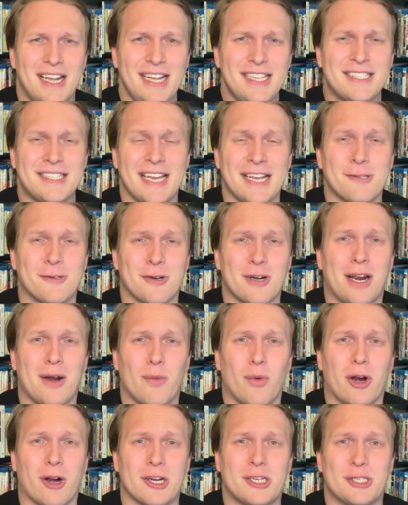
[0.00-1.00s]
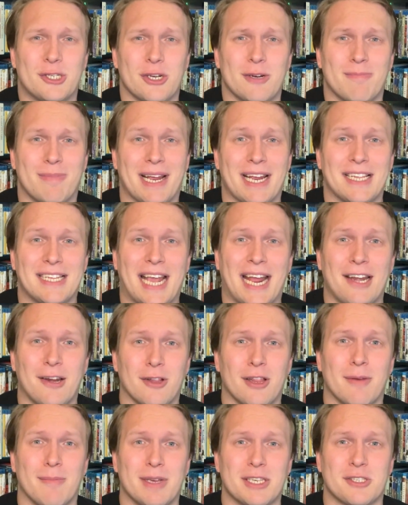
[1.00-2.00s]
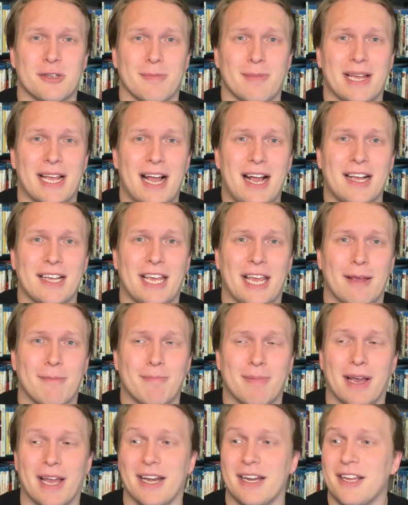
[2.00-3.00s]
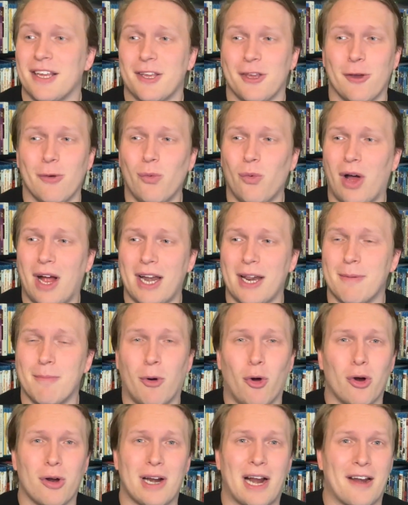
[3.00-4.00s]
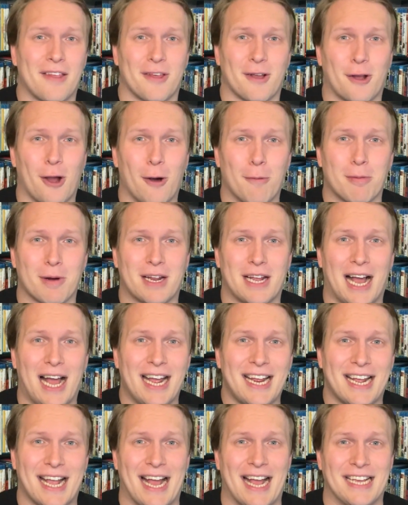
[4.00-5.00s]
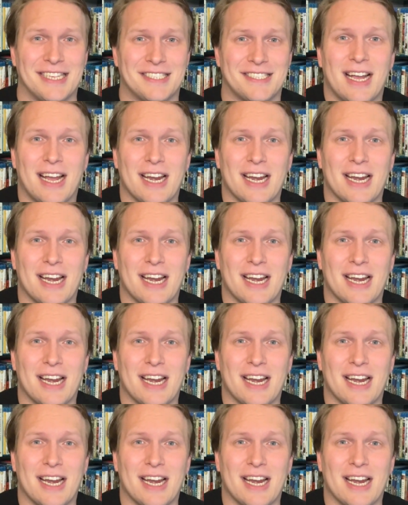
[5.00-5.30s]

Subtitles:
It's centered on where it should be, Daniel and Mr. Miyagi, but you wanted more out of the Cobra Kai guys.